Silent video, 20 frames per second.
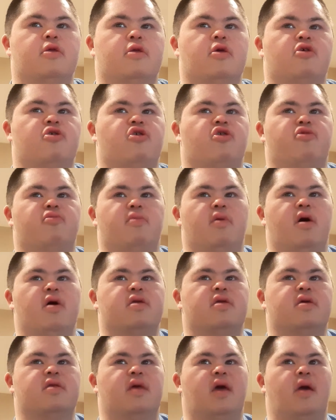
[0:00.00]
This is
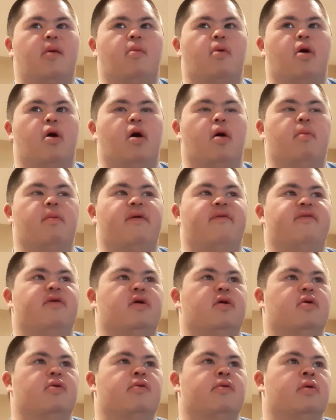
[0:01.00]
Monday Night Raw with
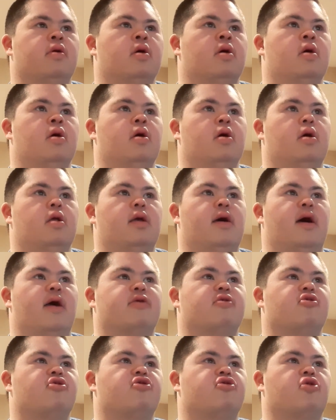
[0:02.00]
you. I
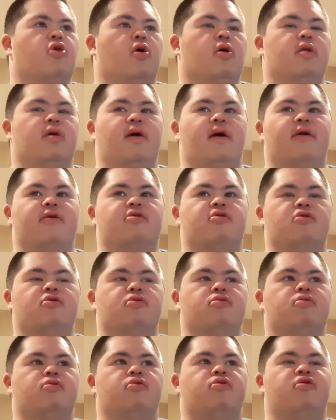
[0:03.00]
just started, I just
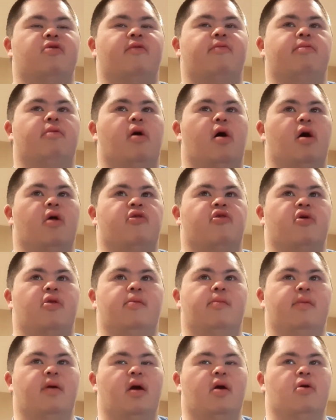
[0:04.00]
sip waters
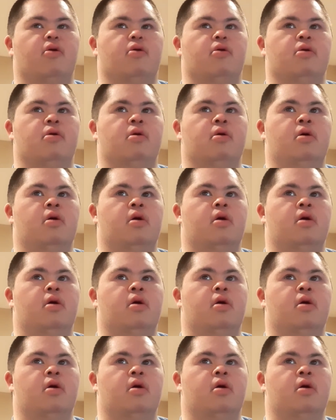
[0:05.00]
and will.